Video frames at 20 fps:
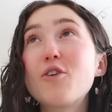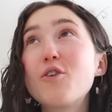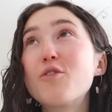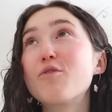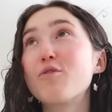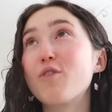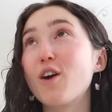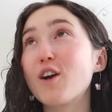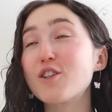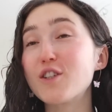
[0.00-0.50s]

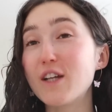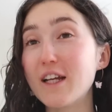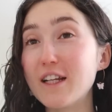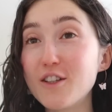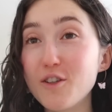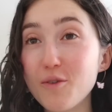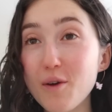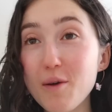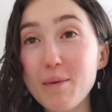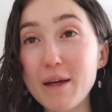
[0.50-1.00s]
don't rush
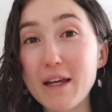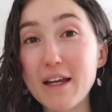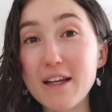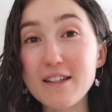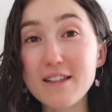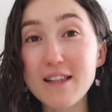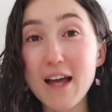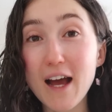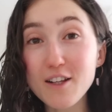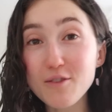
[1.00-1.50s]
into it,
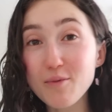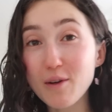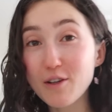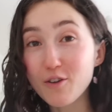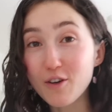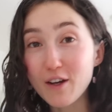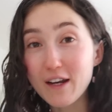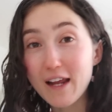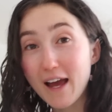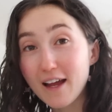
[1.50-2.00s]
because that's when
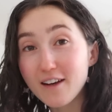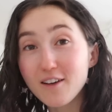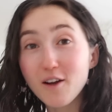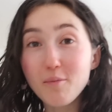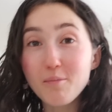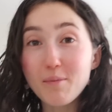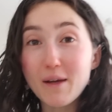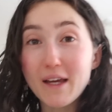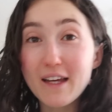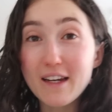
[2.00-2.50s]
you're going to end
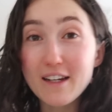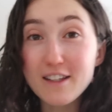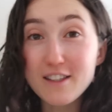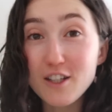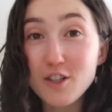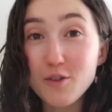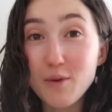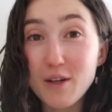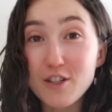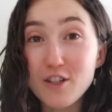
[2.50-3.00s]
up being in a
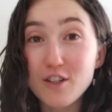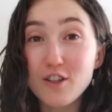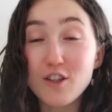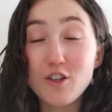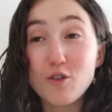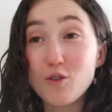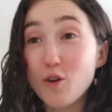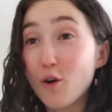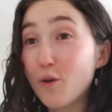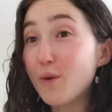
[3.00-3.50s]
situation that
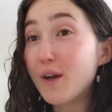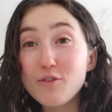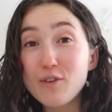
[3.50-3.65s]
you don't